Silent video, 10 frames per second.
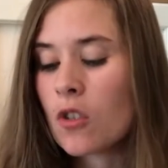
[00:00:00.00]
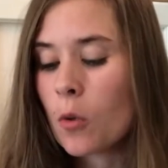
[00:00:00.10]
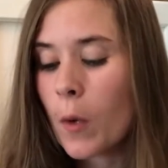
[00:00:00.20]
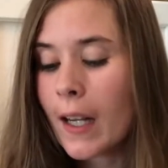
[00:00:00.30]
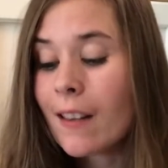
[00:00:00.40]
And
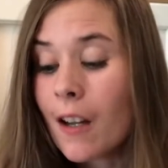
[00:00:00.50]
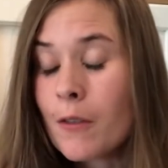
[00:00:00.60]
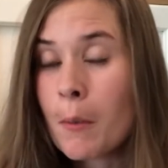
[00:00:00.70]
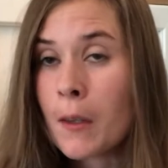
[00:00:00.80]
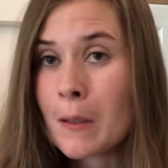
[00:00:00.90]
so what I
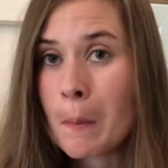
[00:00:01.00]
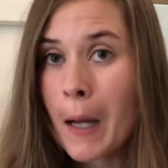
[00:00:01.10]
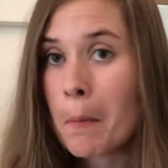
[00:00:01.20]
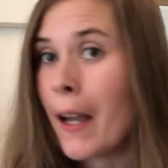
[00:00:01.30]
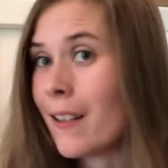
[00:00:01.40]
loved about this
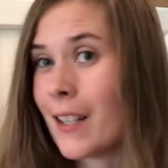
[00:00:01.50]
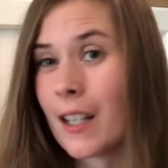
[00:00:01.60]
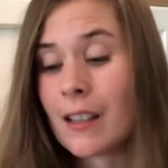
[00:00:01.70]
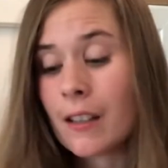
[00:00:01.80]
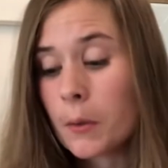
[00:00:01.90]
backpack is
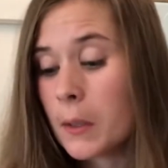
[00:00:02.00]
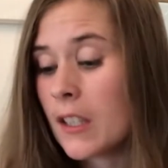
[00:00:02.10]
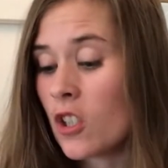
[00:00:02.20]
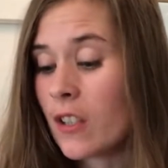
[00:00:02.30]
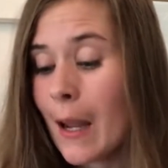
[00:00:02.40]
I could
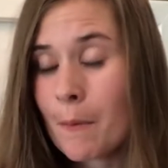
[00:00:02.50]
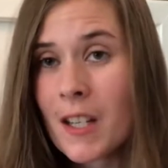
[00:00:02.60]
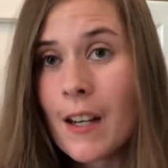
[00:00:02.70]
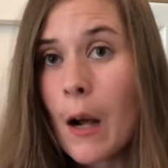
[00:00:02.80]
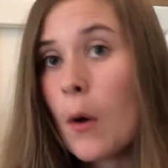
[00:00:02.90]
literally just
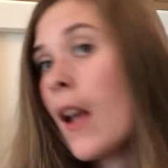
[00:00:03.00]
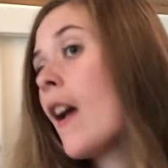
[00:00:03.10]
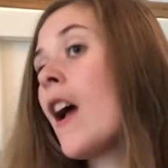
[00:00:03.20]
empty it out,